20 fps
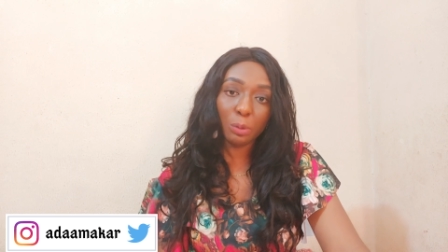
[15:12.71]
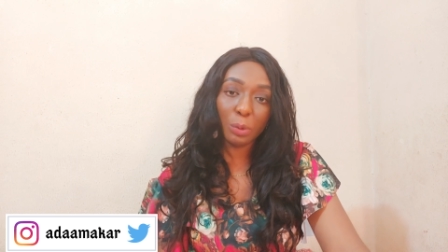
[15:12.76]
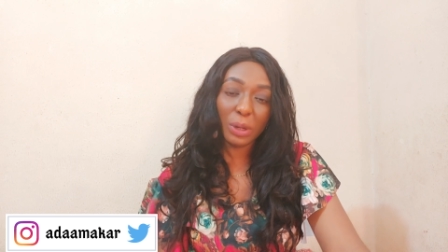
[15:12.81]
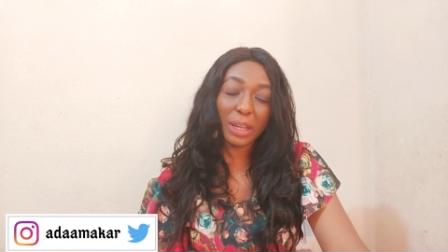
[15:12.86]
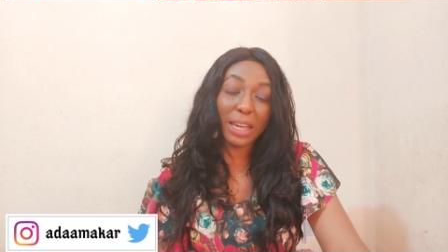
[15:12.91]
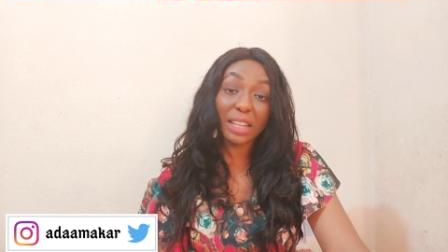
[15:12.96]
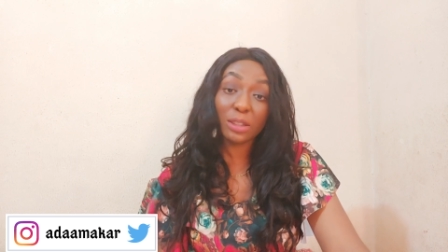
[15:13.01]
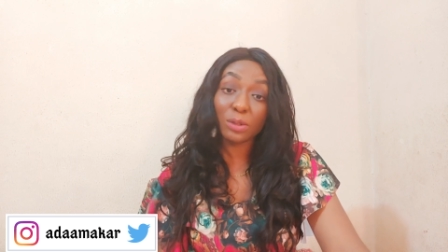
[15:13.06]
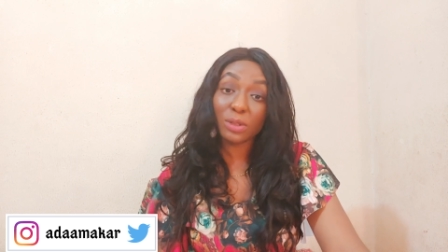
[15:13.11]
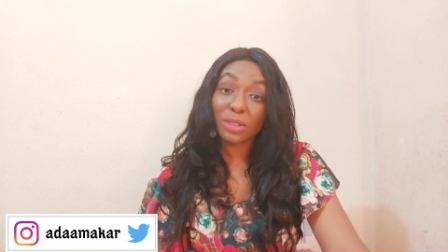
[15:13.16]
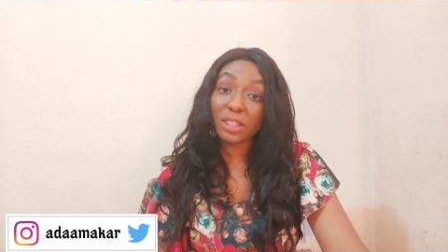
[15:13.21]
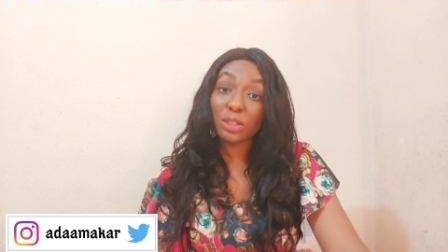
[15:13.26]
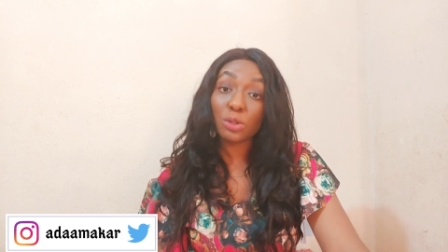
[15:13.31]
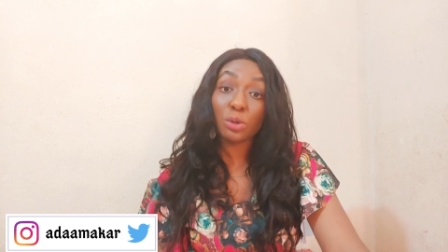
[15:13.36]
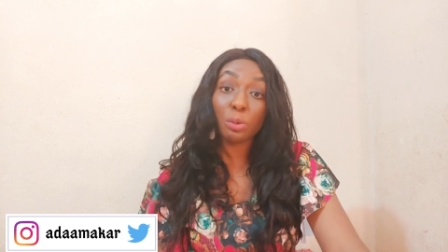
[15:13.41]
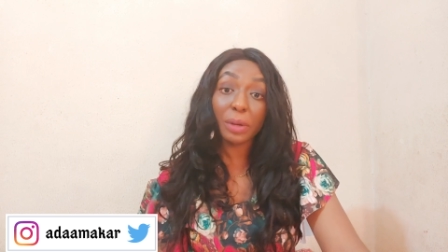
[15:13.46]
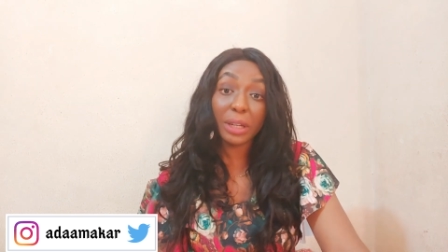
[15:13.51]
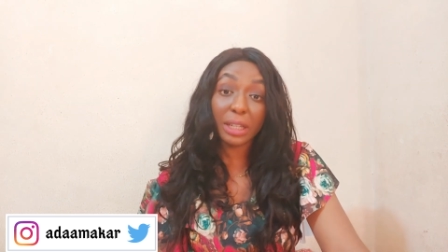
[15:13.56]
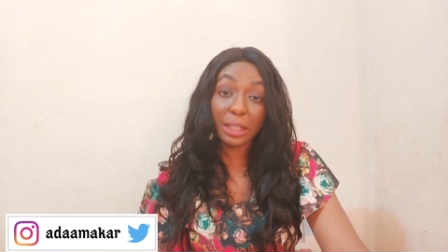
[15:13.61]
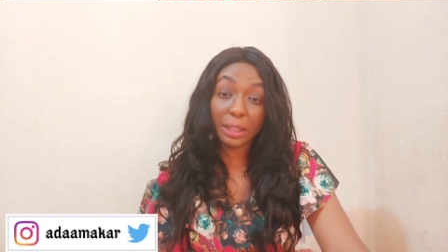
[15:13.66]
get to see
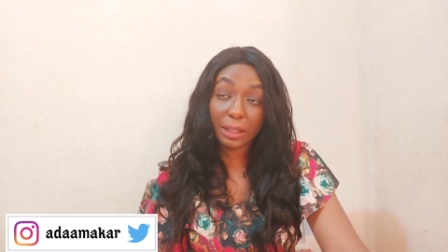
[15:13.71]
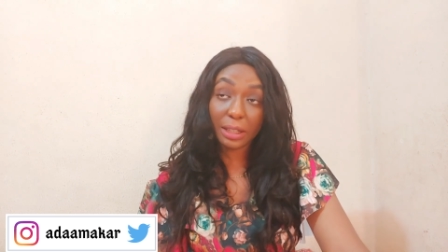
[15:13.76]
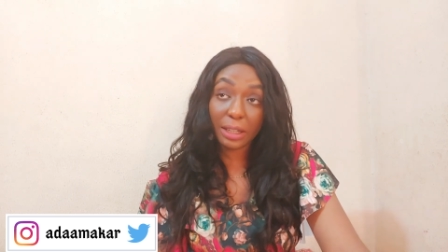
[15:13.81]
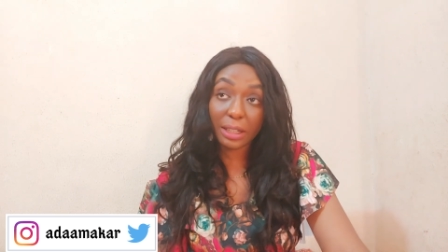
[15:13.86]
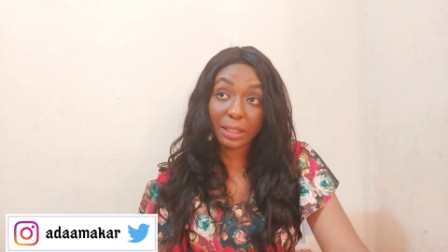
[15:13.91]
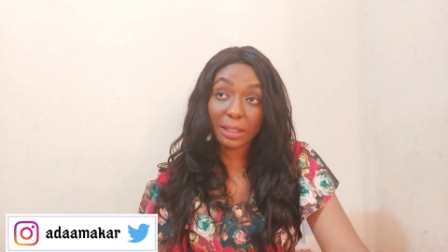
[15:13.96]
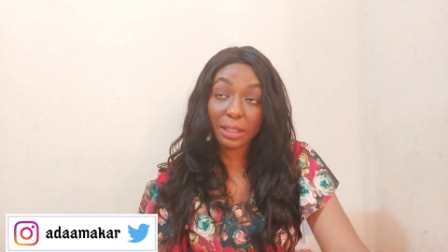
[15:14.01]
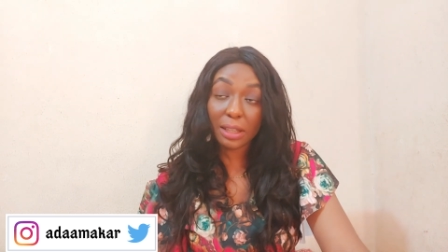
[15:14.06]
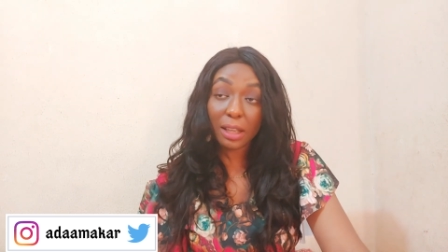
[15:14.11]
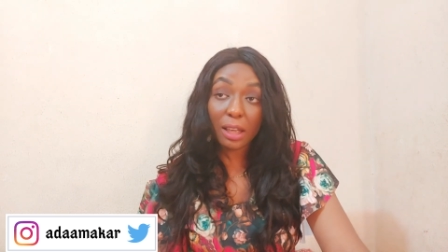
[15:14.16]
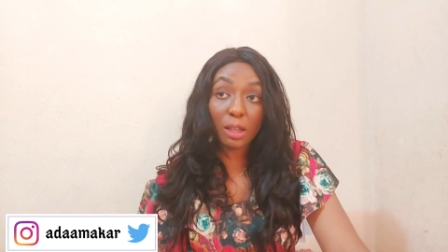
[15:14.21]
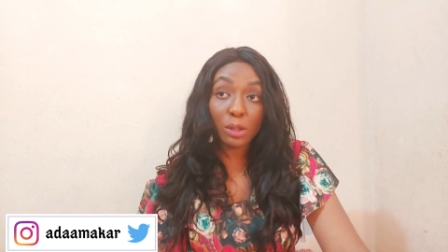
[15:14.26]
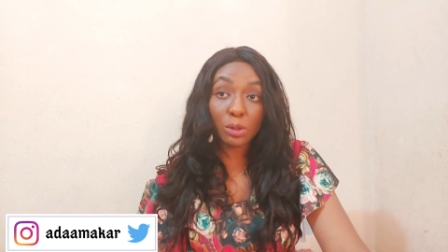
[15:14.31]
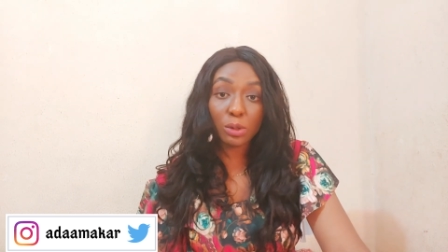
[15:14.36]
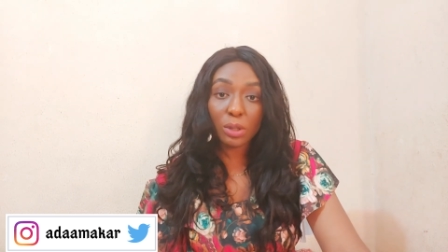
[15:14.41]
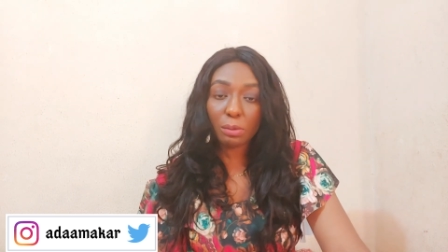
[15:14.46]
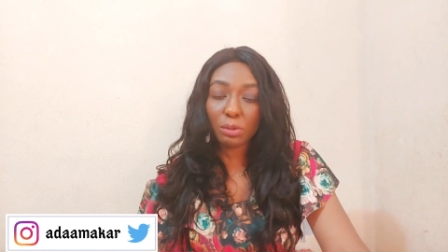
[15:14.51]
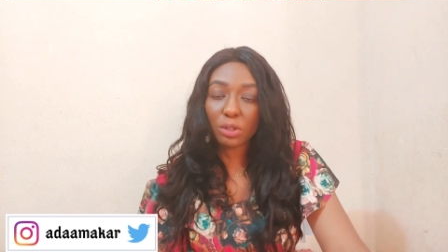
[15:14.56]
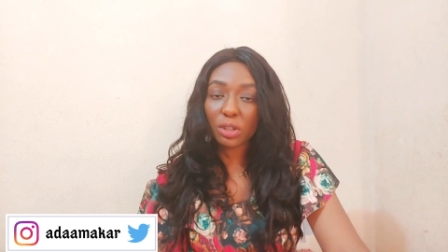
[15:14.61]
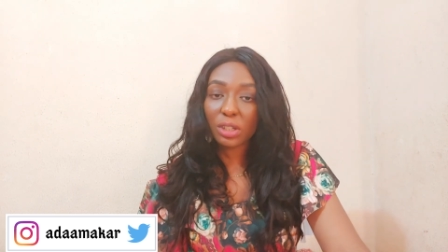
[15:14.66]
so many things.
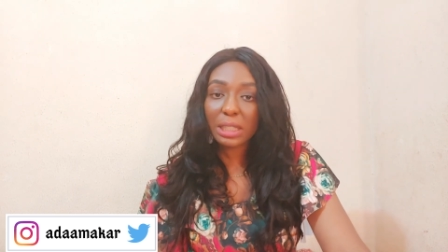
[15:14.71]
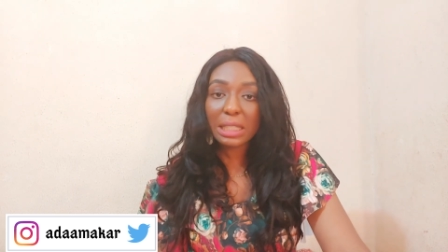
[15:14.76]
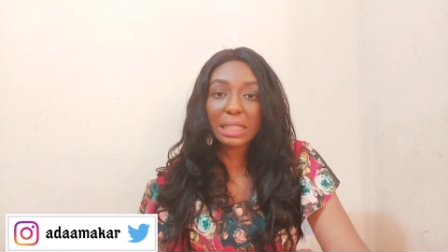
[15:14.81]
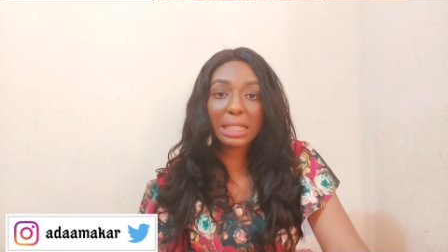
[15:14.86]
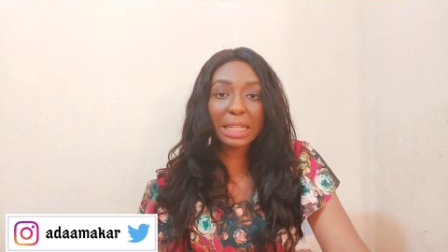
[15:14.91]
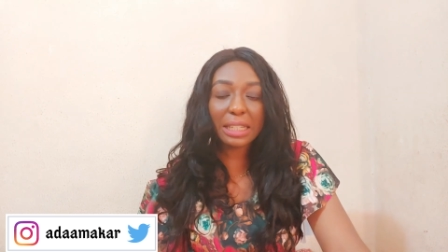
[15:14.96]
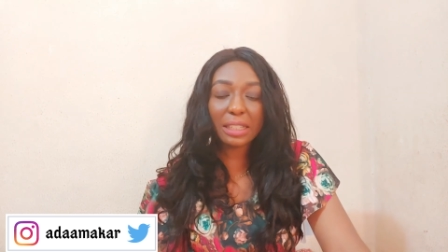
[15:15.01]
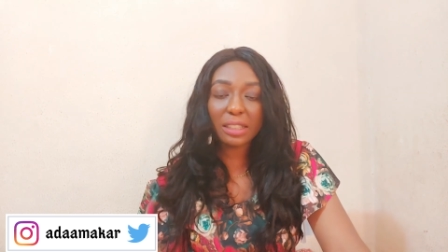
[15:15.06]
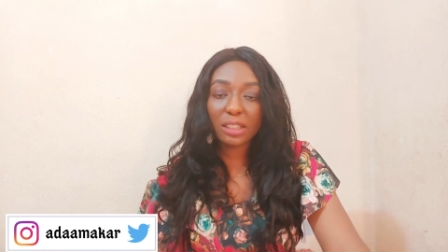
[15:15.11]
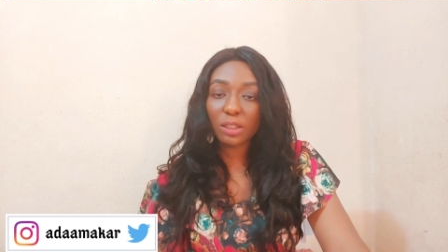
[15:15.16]
So I'm sure this lady